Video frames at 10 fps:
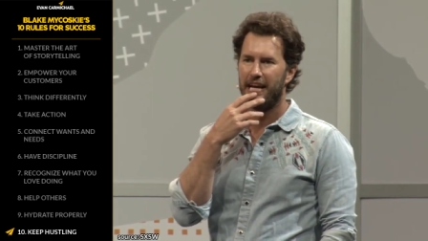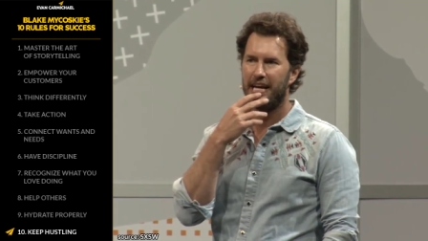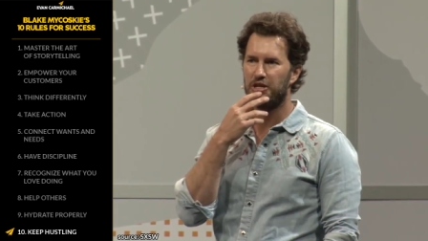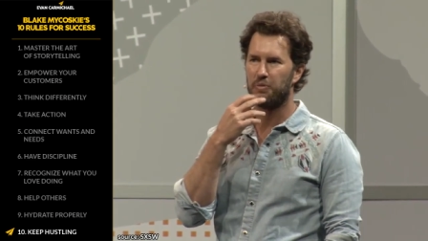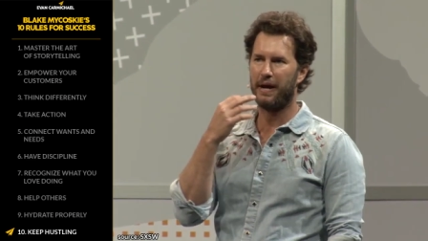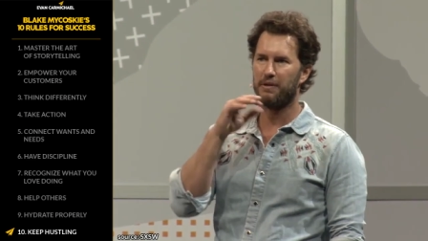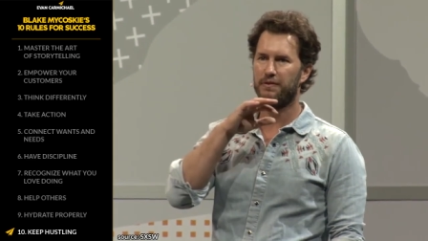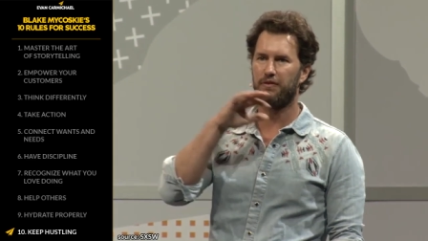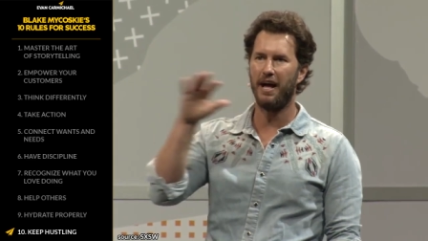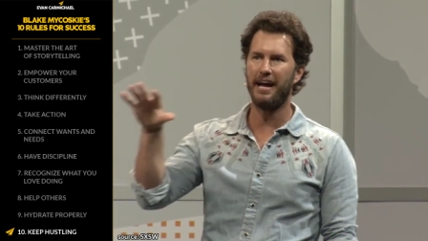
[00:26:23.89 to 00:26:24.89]
Is when I
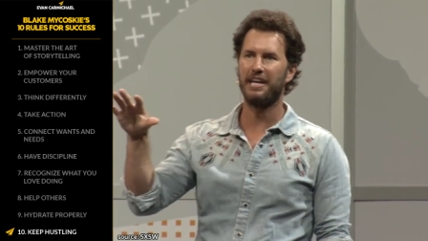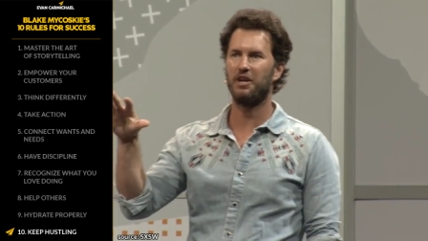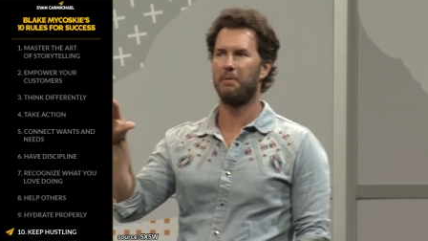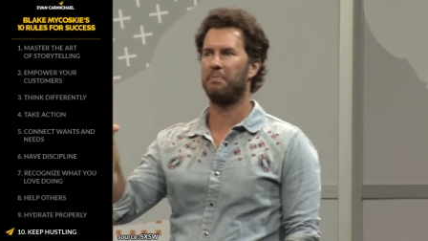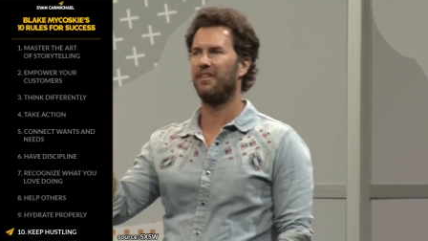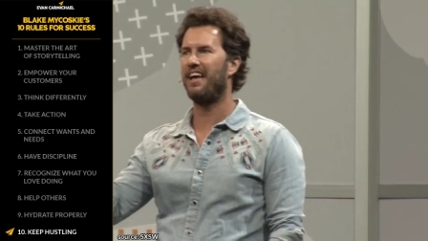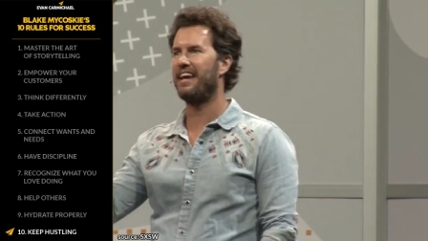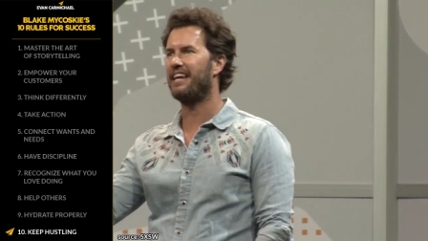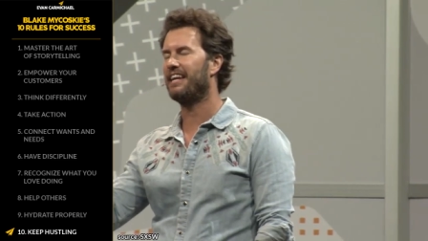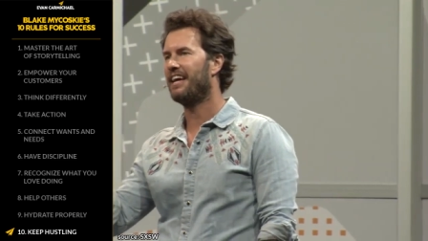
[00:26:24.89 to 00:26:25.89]
was flying in on the
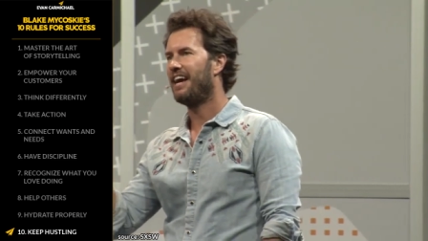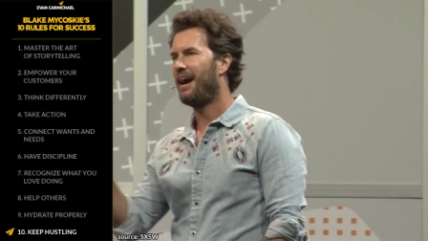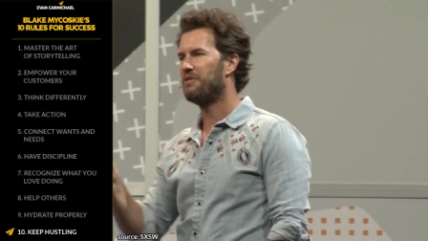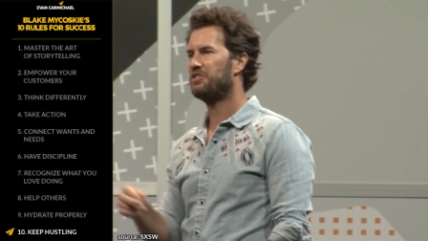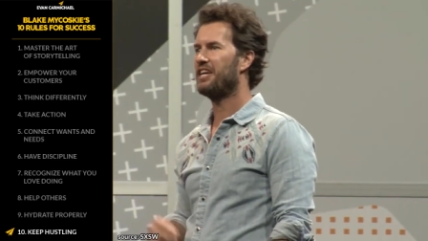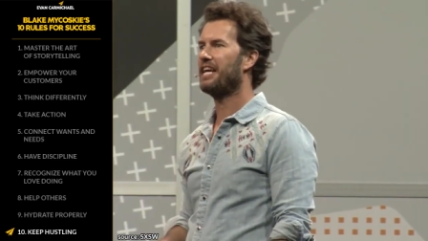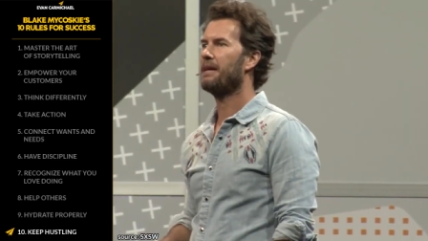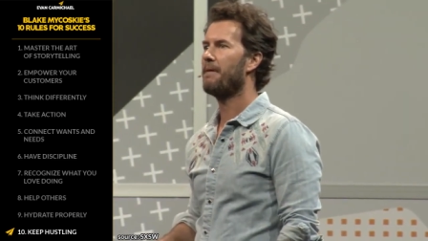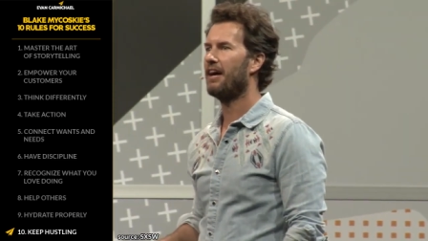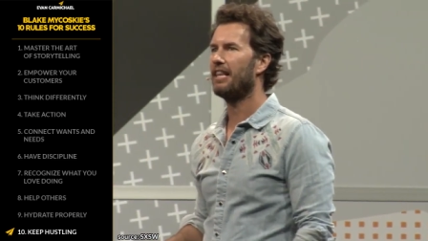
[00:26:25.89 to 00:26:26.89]
plane, I was
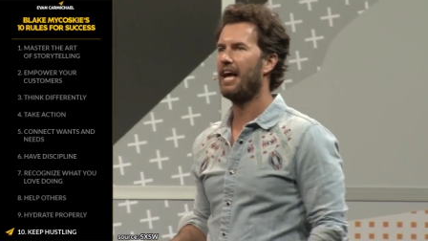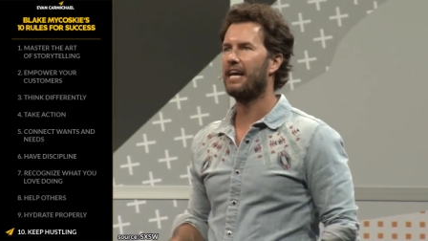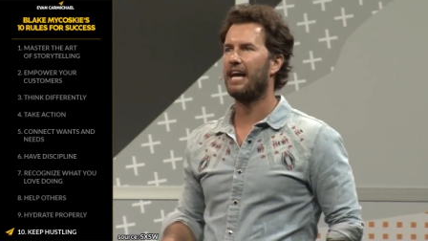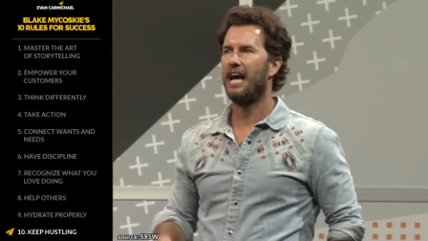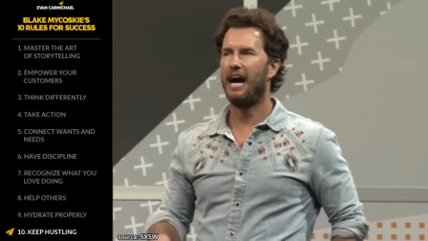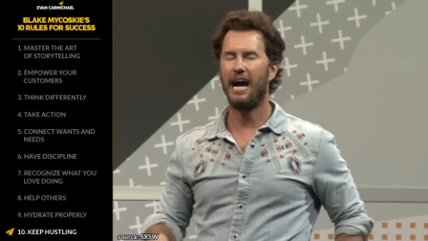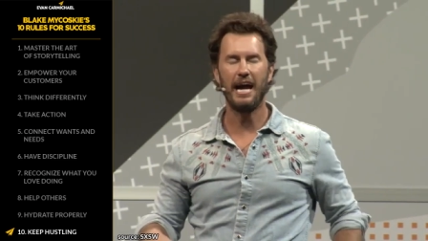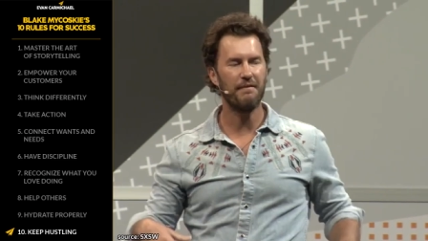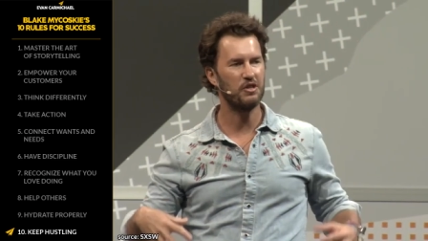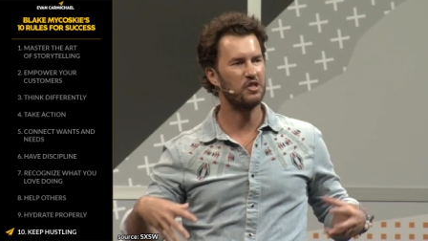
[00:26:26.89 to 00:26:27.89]
thinking about like, I
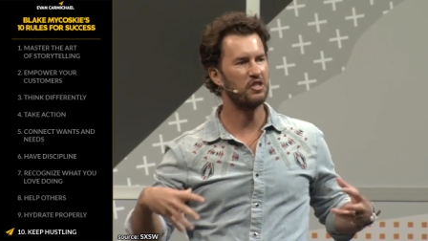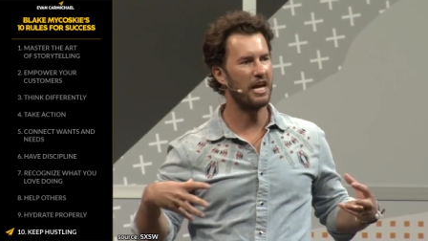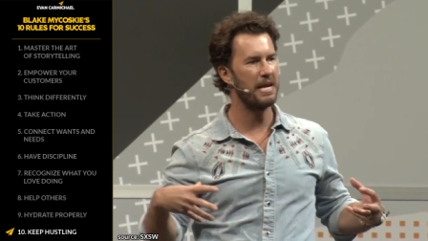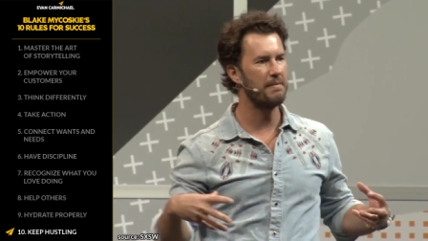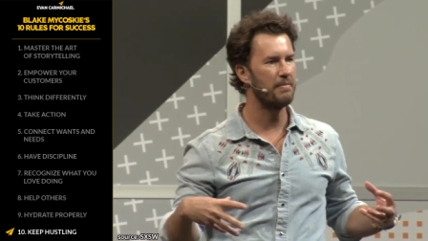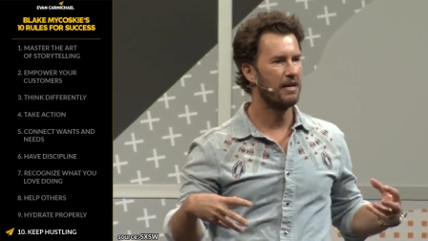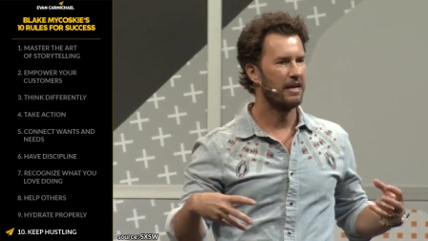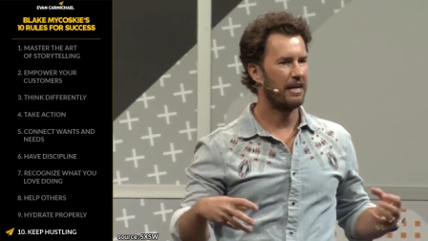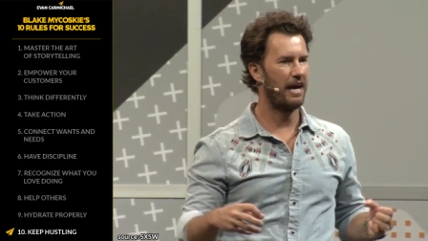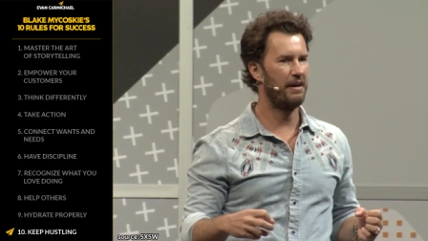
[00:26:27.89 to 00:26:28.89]
had the same
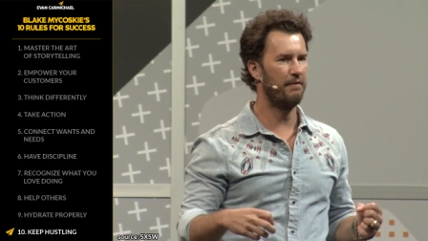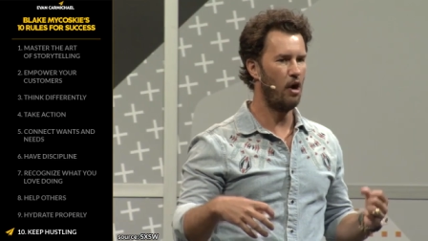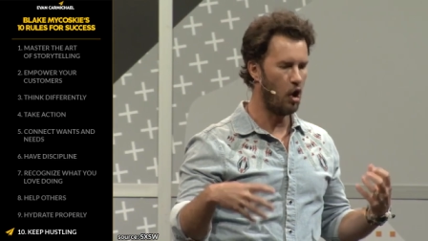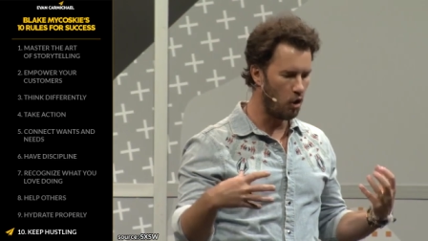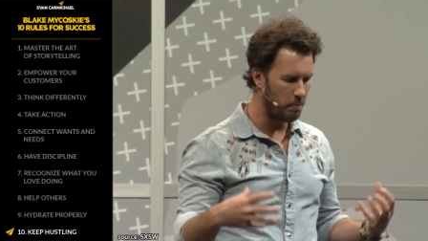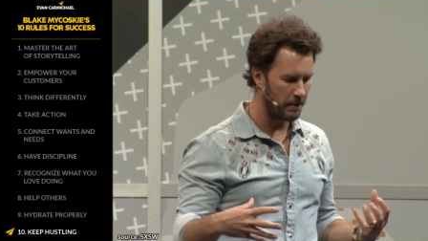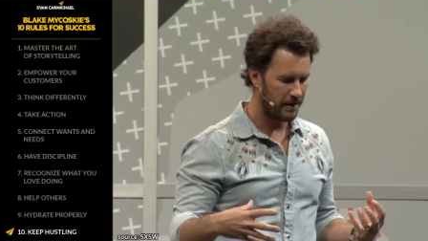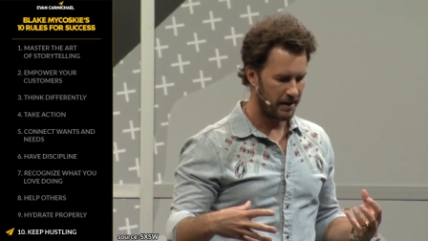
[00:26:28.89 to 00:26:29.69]
kind of hope